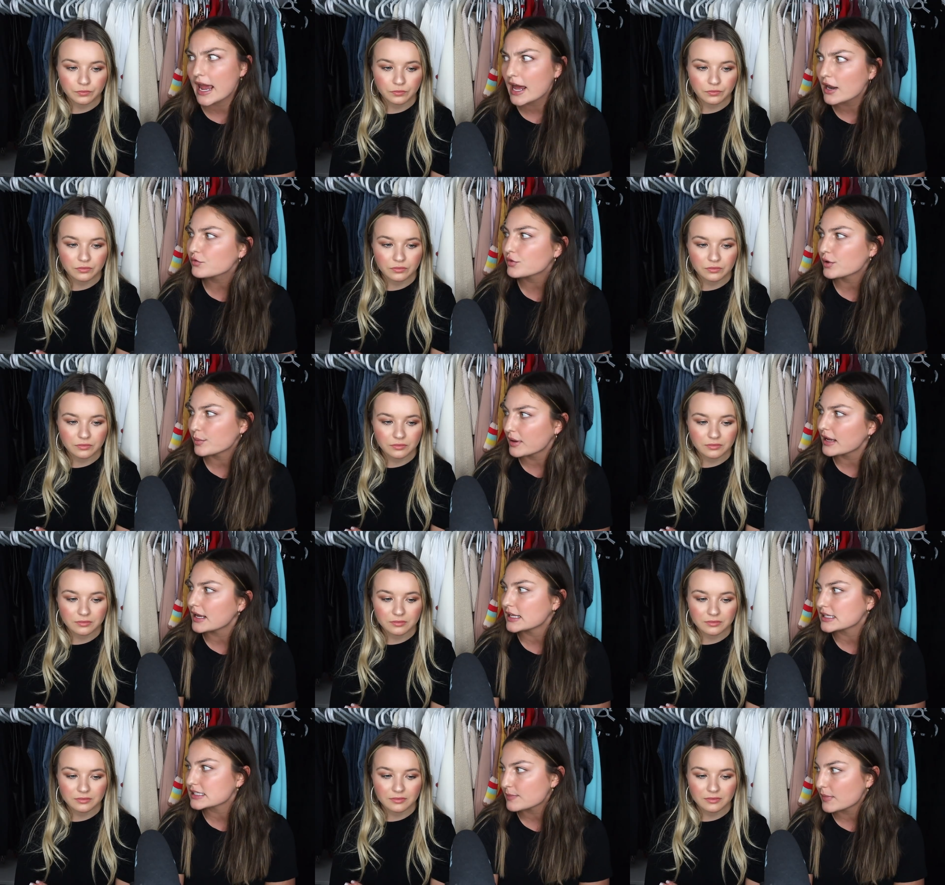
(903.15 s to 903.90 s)
Speaker 1: and
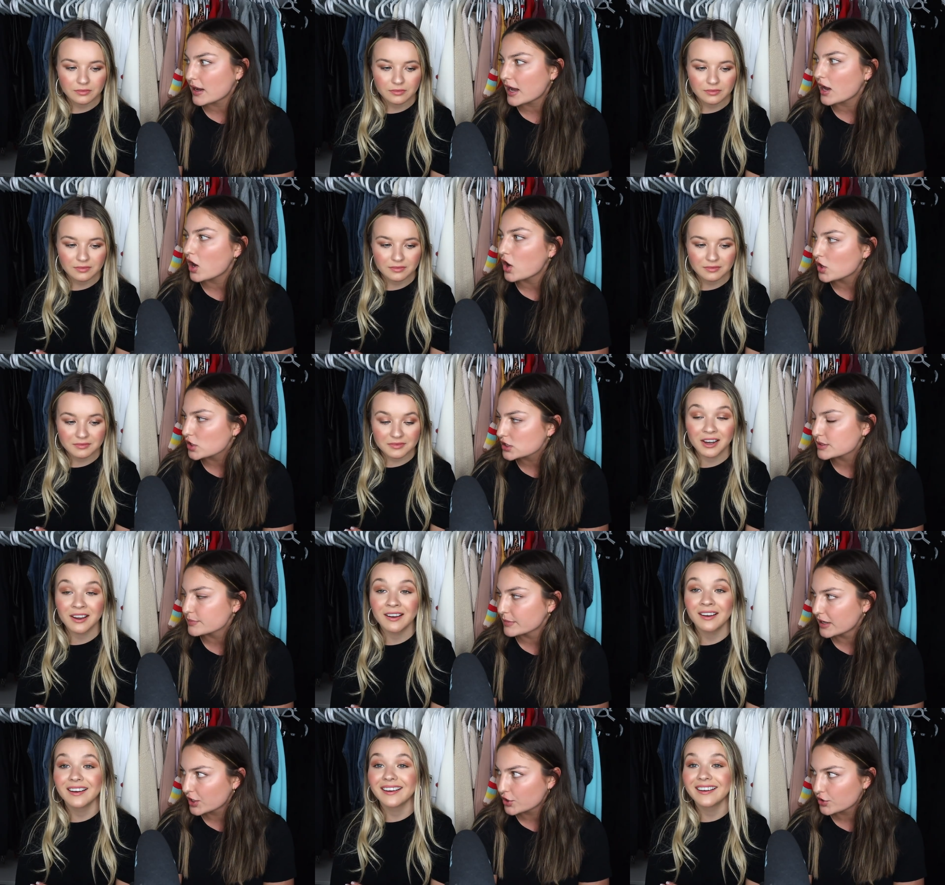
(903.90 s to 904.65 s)
remains my
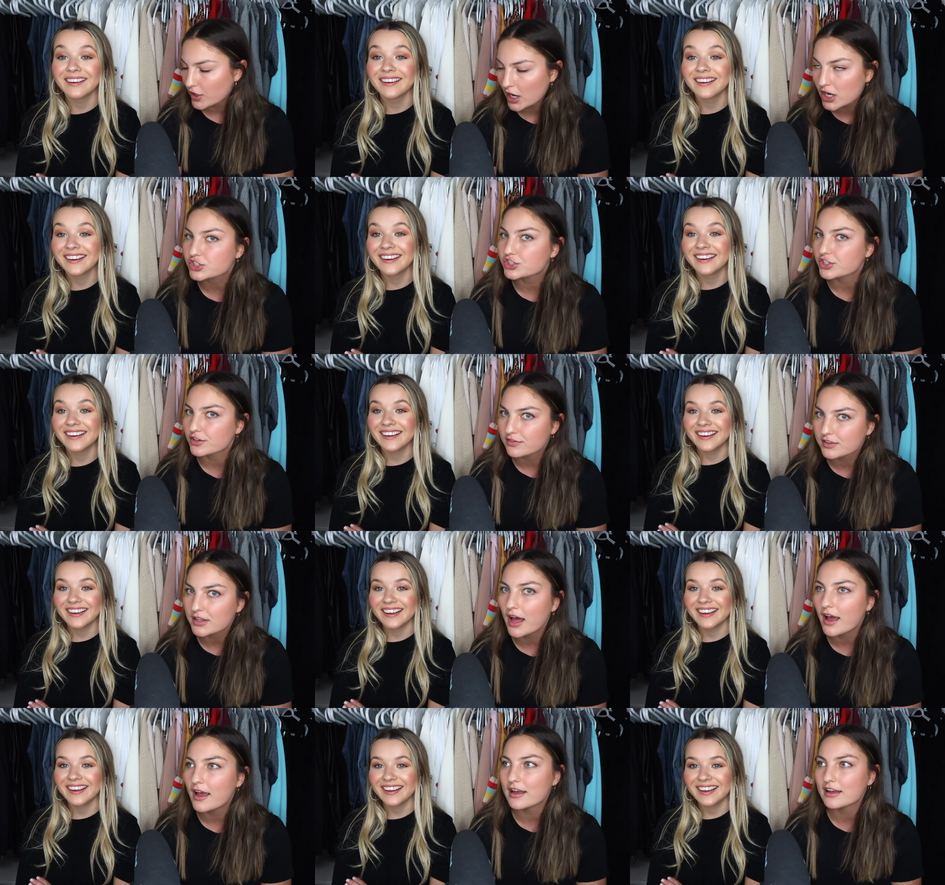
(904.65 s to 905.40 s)
ultimate crush of
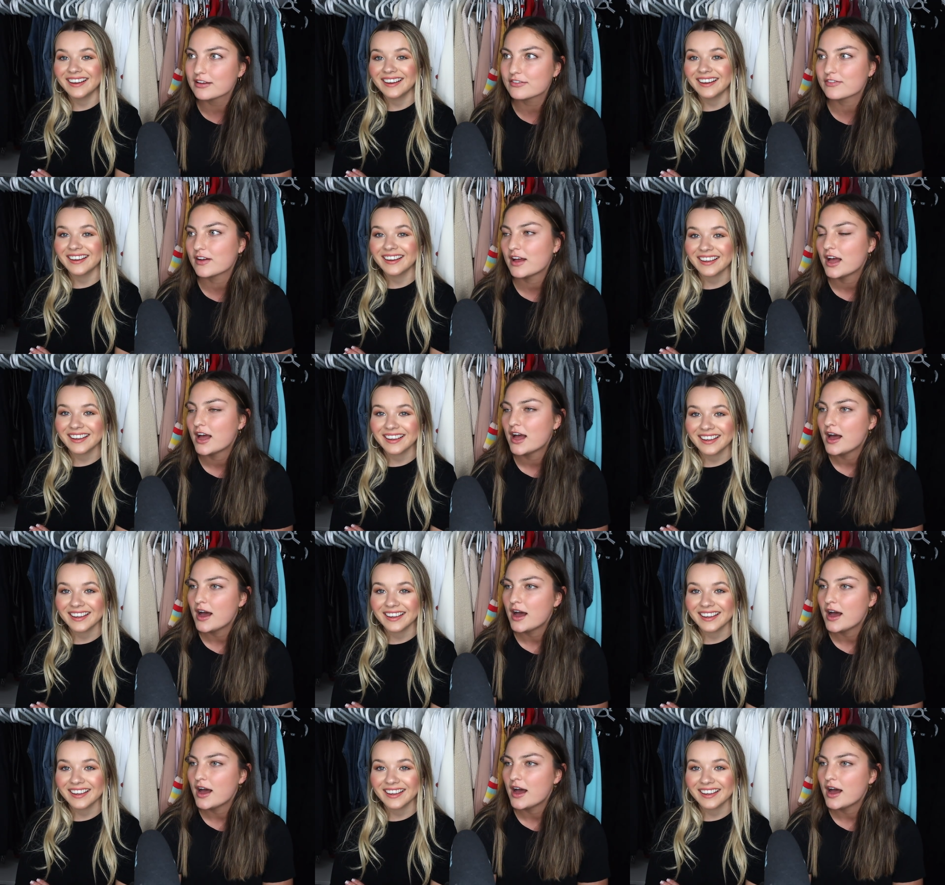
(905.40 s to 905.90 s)
life.